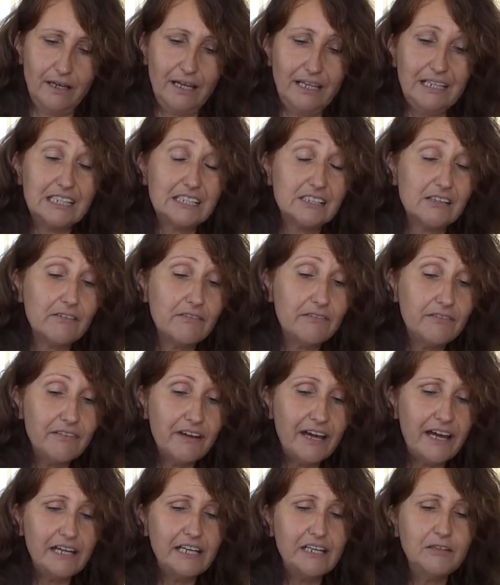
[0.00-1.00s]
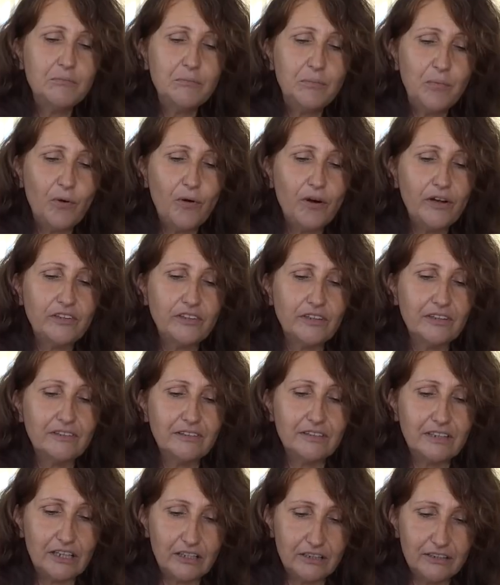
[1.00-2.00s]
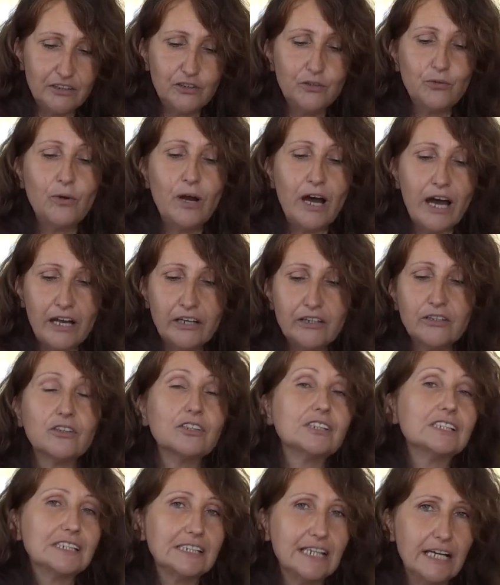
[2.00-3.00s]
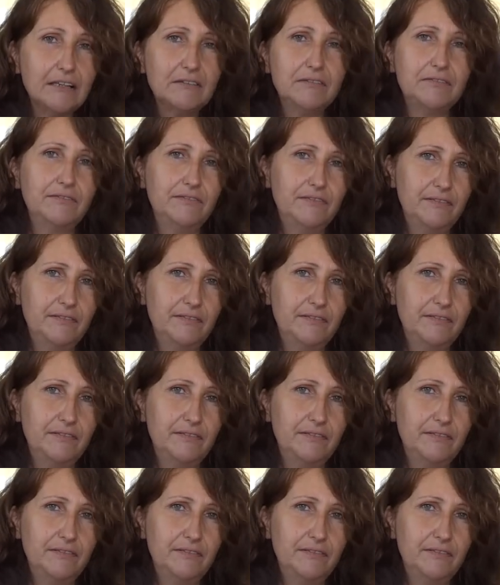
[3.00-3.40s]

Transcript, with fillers: It is very important that you are yourself,